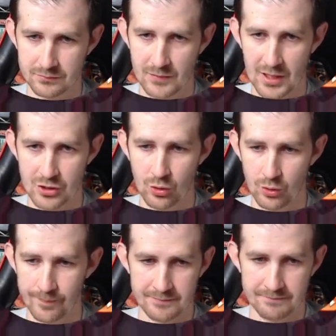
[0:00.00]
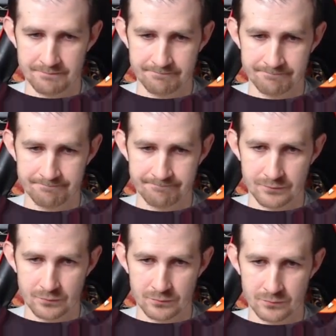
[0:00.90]
That's cool.
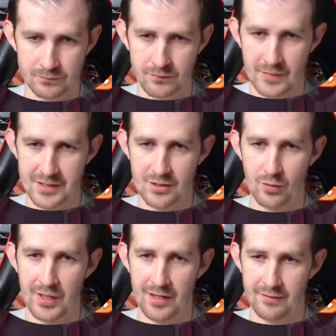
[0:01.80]
Let's see what we hit.